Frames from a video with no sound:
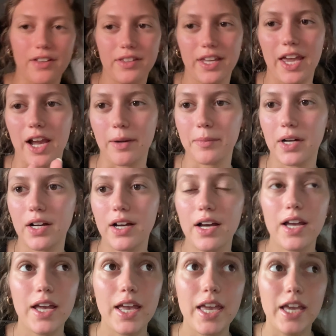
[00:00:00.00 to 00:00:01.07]
the camera.
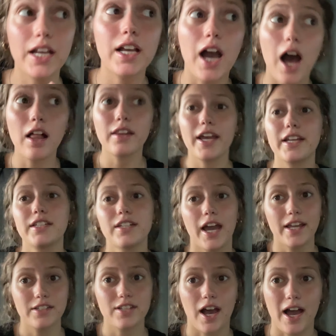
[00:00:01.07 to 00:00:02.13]
It got like
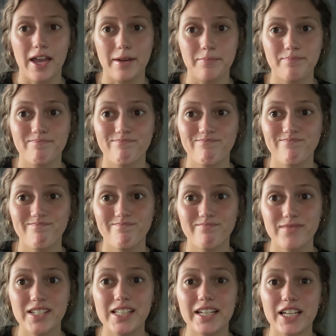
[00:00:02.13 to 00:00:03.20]
nighttime,
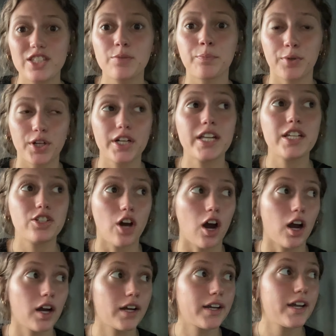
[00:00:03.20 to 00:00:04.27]
like it's pretty
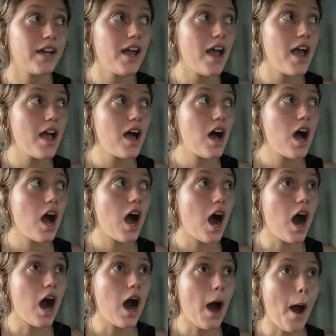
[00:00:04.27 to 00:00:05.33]
dark.
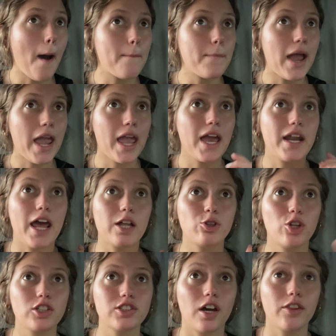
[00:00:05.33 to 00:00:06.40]
And I
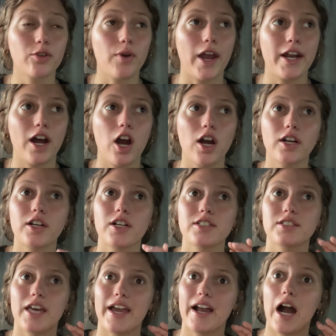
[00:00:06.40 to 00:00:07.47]
looked on the radar
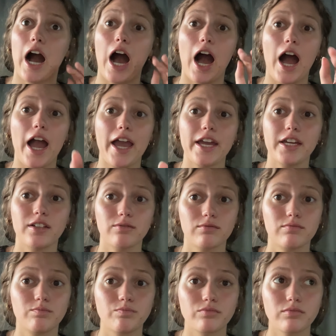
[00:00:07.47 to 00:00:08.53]
because like I
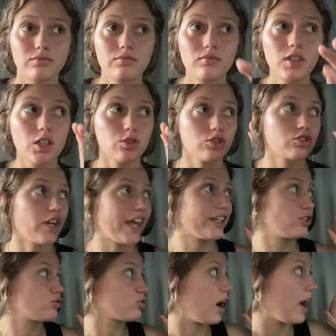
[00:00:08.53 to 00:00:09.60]
was
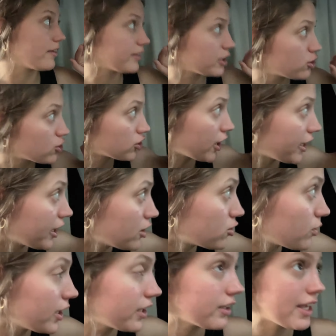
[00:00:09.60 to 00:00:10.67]
like driving straight
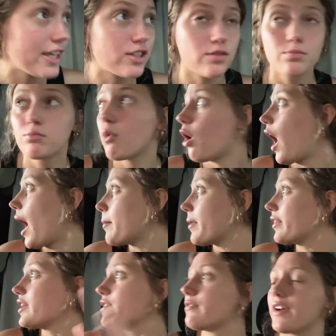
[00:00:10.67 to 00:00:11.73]
into it. I'm
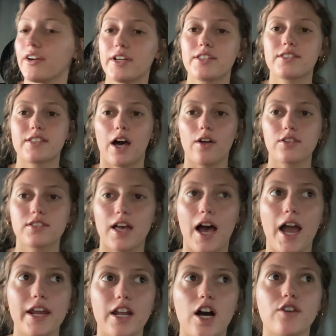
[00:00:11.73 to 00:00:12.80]
on the very south
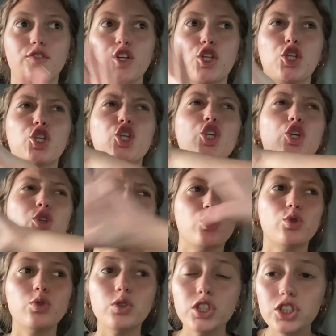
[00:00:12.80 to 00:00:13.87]
side of a
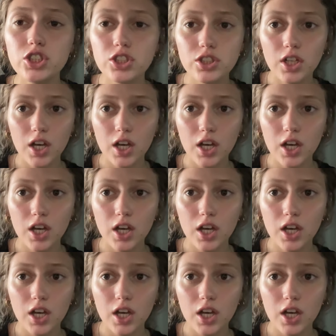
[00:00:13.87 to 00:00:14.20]
huge,